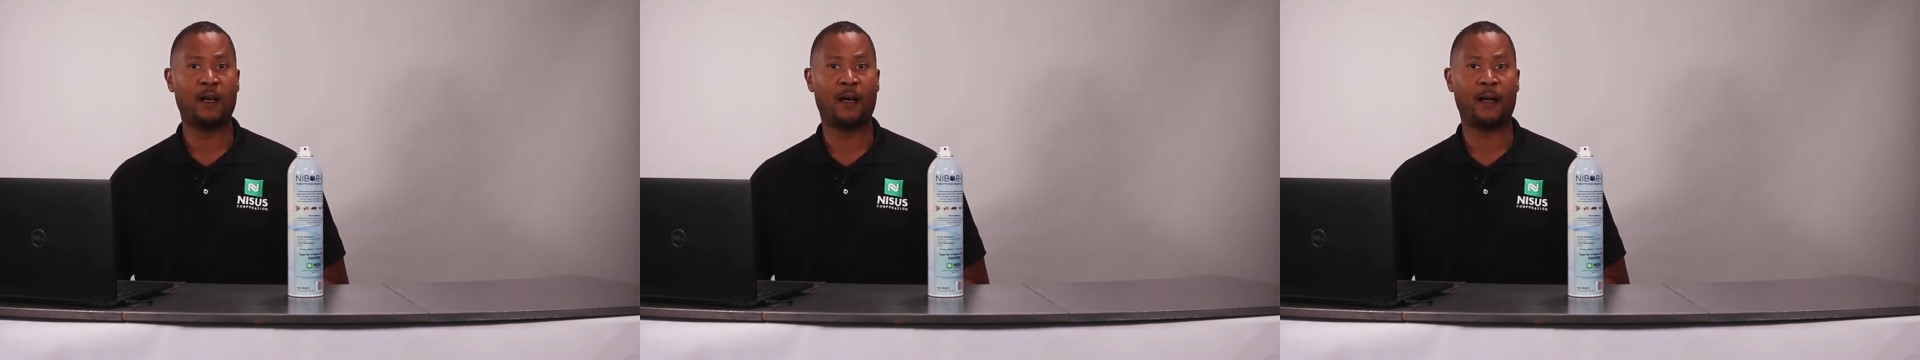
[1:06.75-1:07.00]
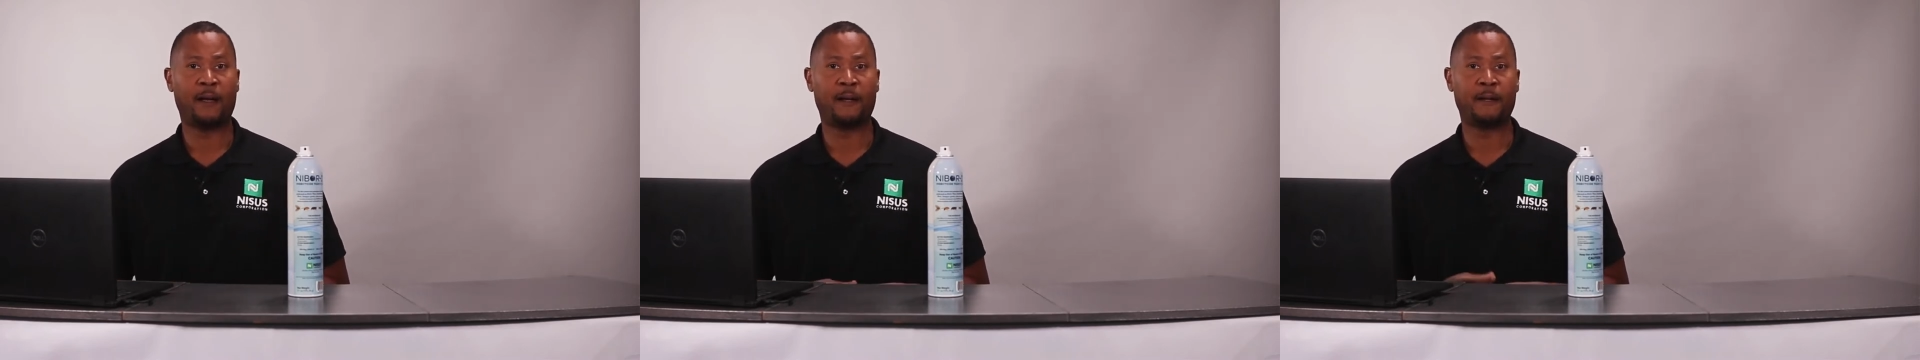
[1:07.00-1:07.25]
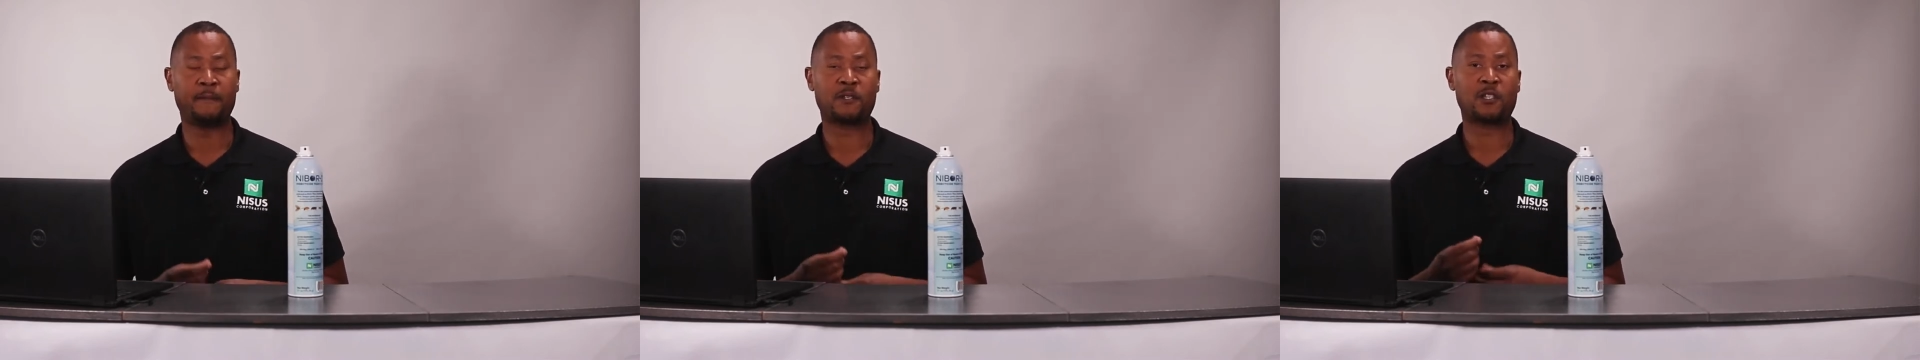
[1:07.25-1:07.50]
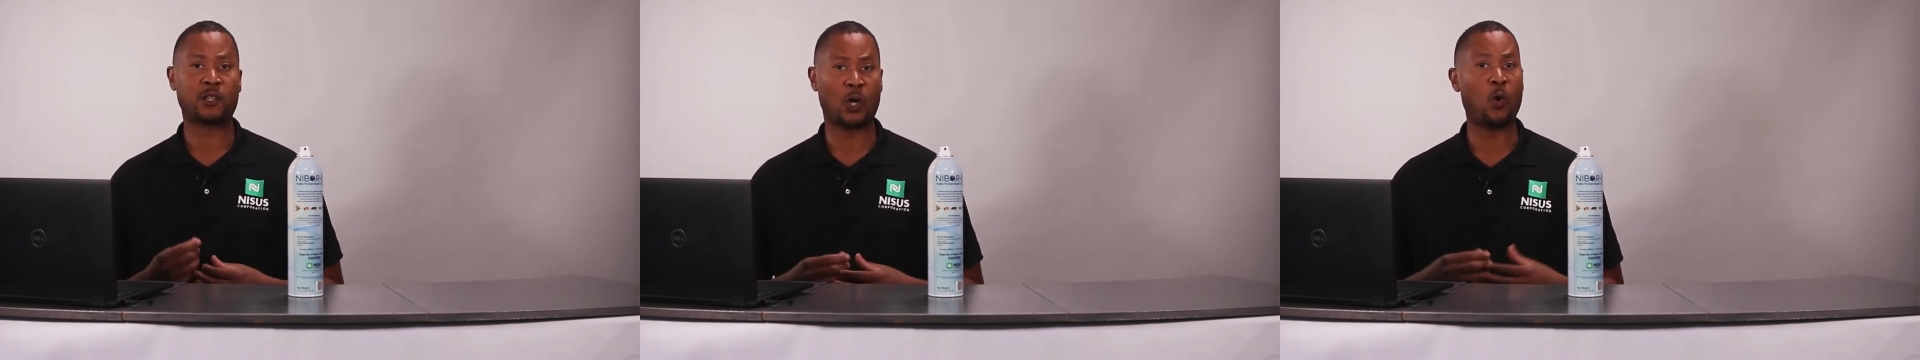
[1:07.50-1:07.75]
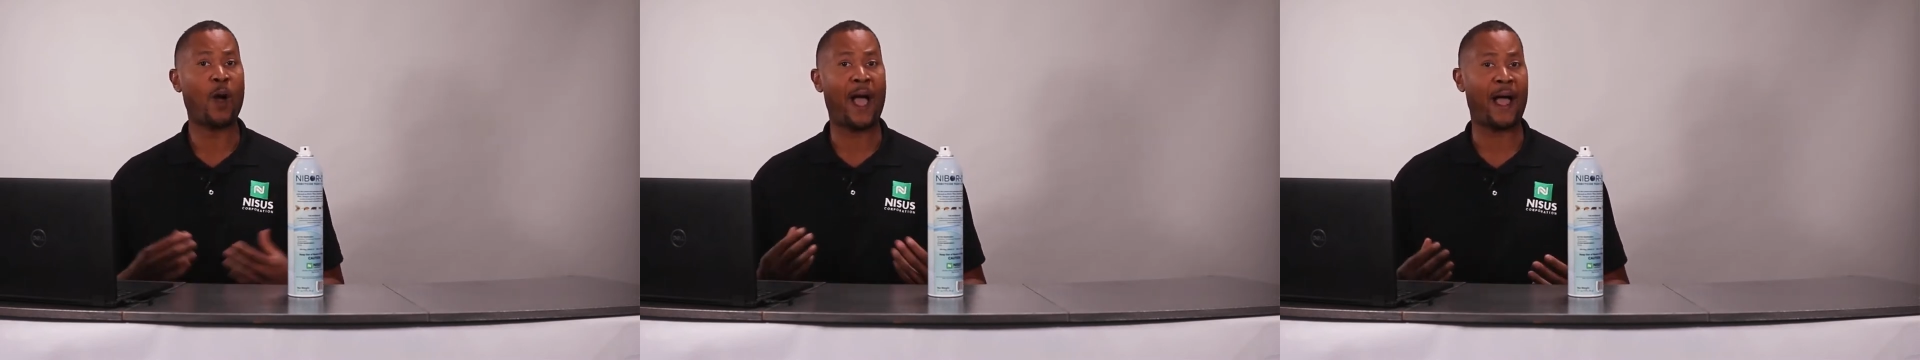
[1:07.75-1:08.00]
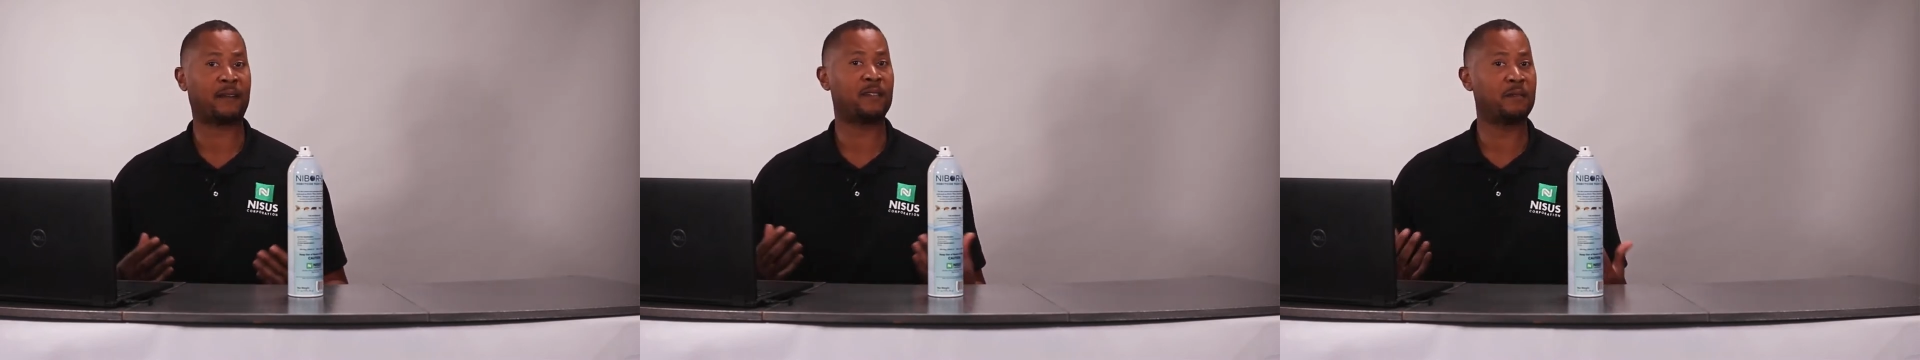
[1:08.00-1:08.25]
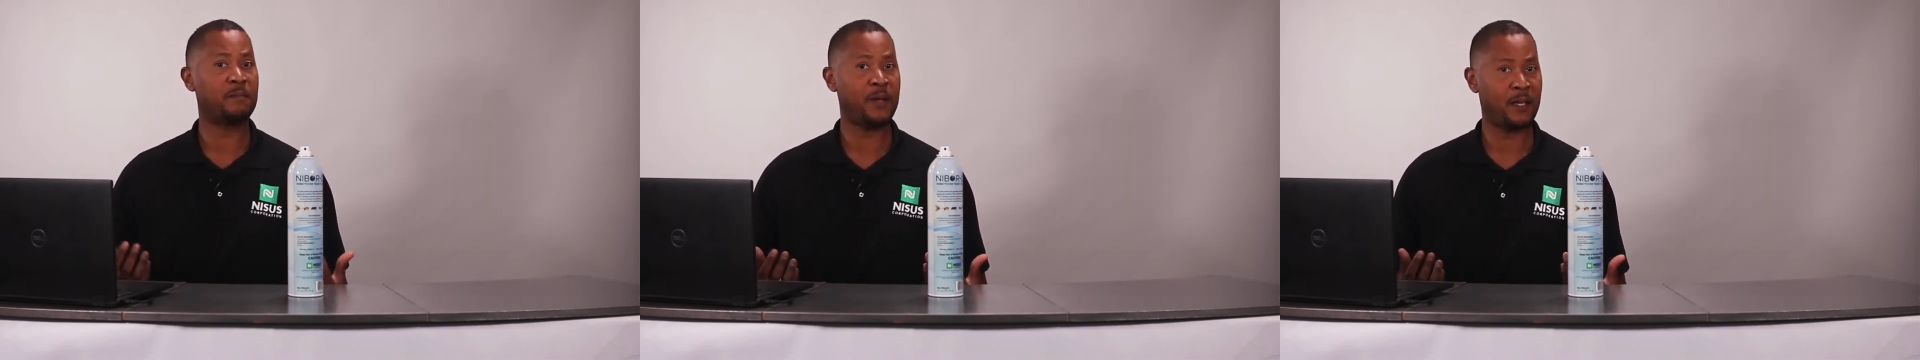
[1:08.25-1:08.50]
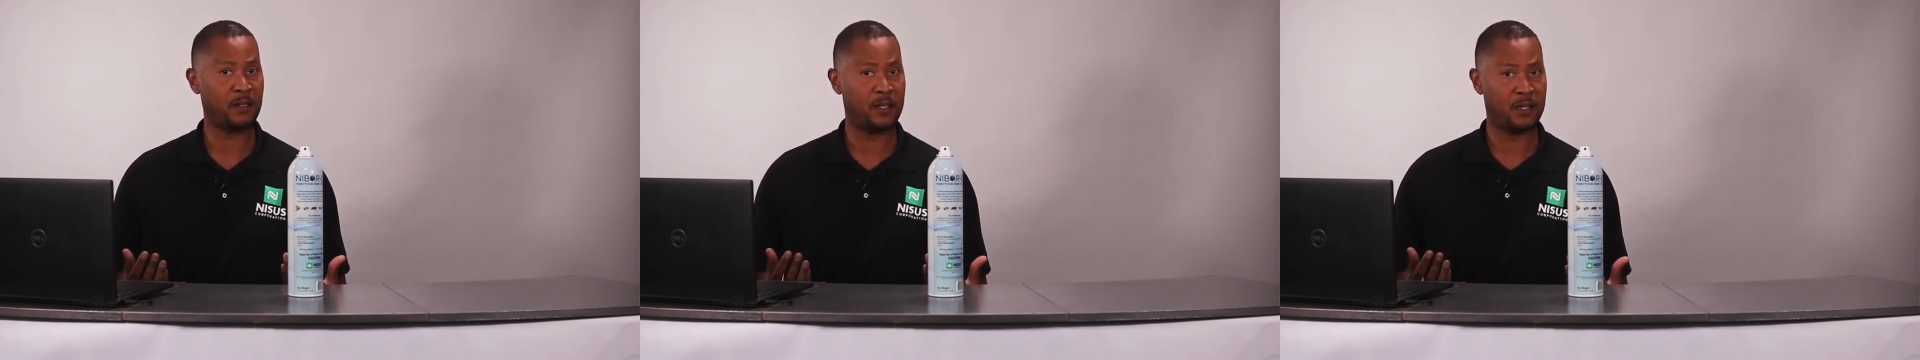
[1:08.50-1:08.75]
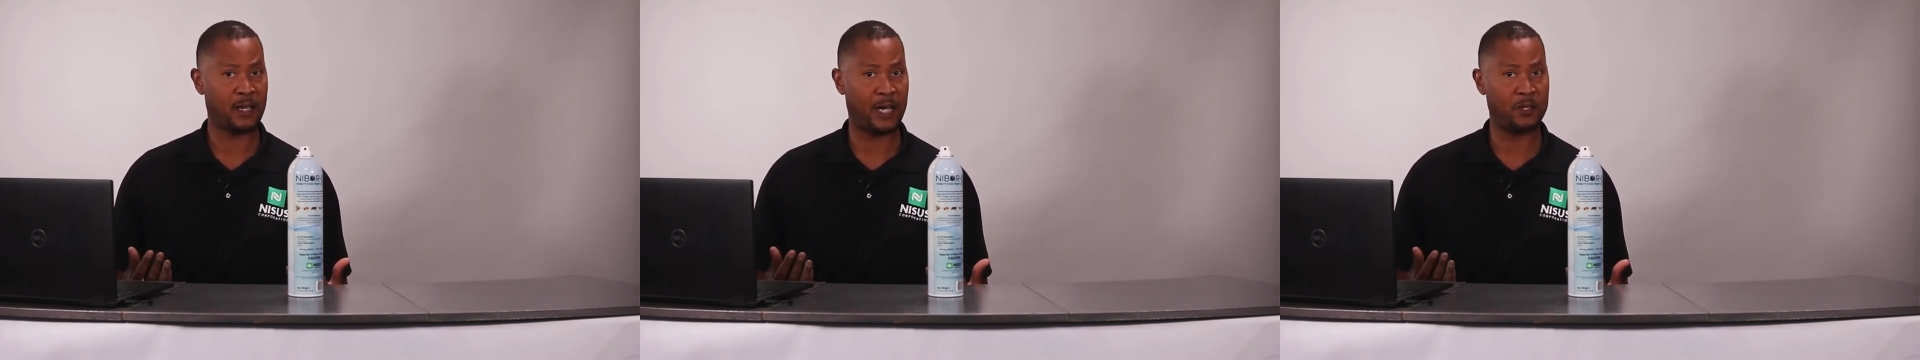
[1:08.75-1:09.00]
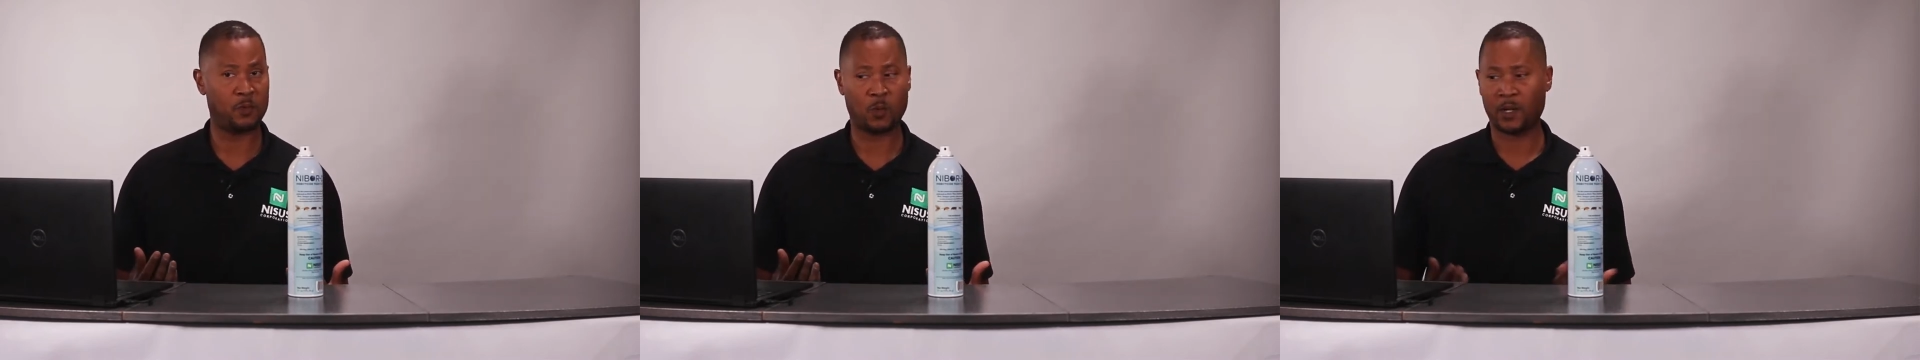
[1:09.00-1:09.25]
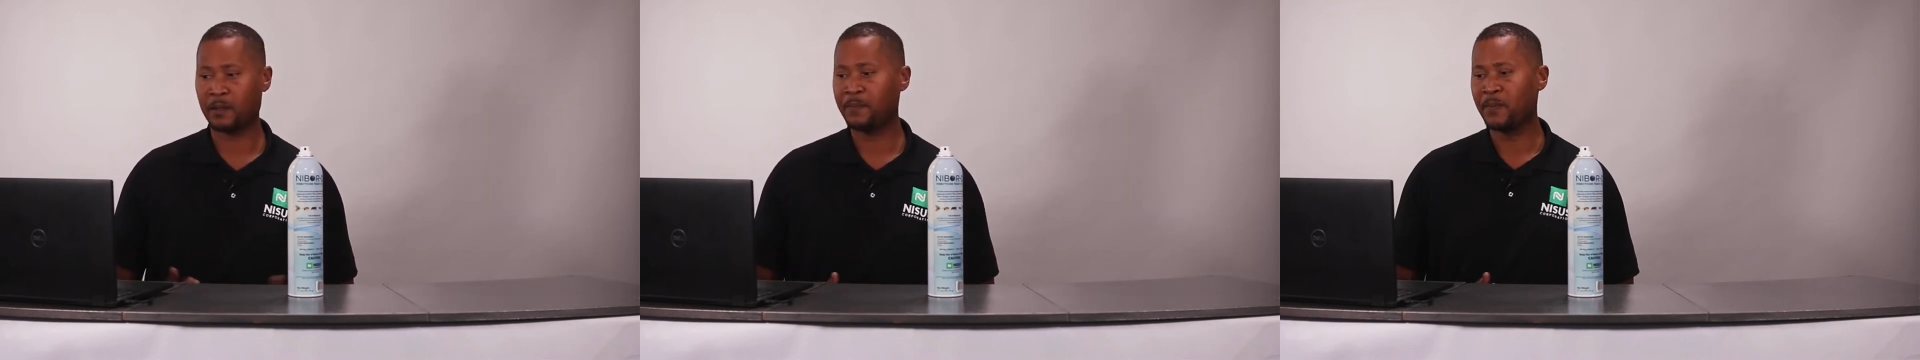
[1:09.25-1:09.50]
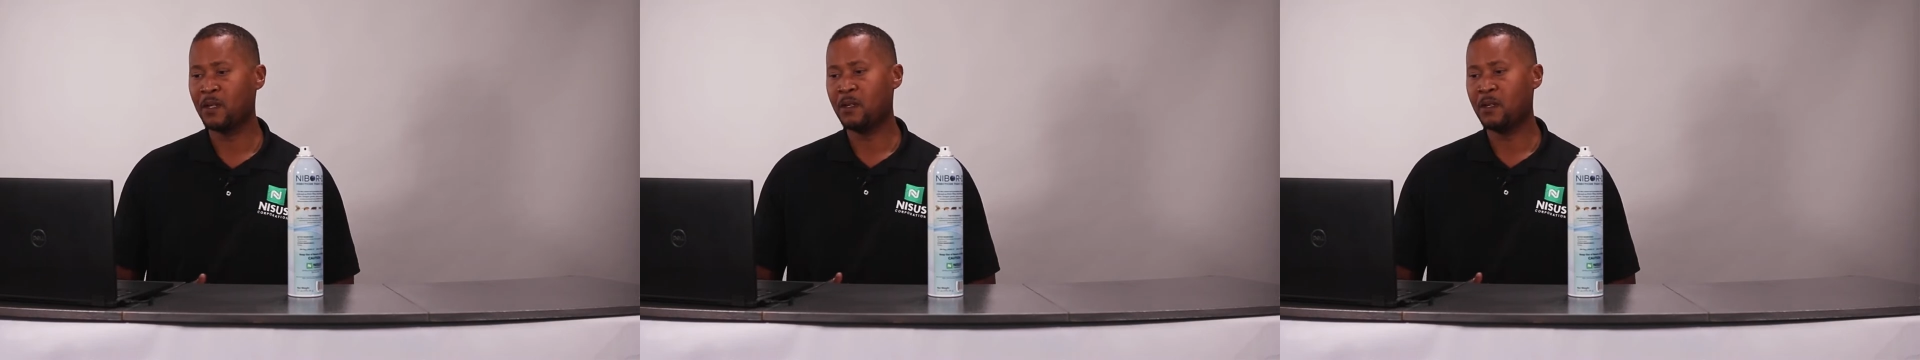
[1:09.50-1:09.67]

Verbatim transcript: uh, slow acting pesticides work.